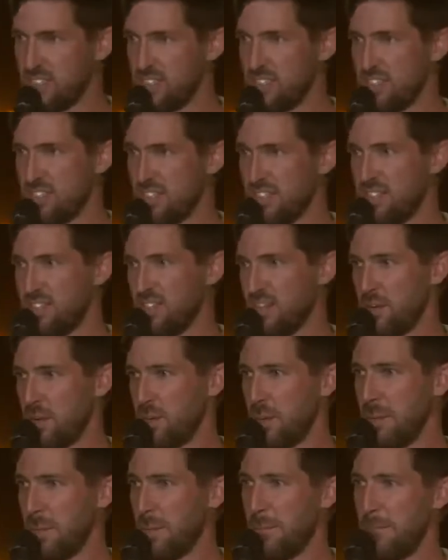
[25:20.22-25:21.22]

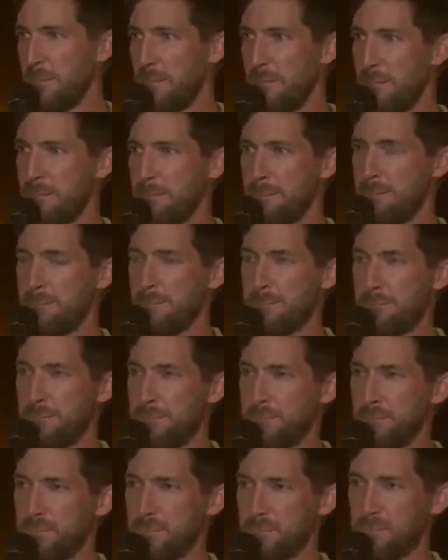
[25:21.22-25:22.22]

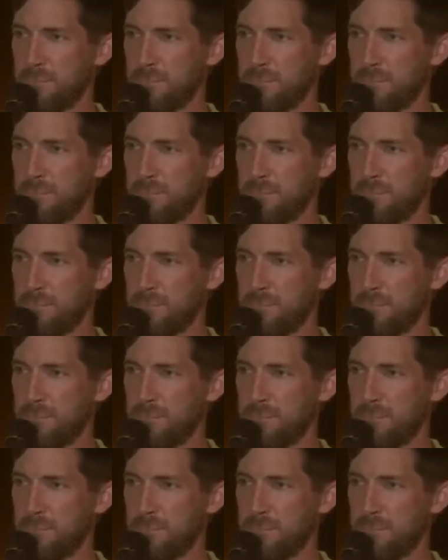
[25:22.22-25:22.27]
(silence)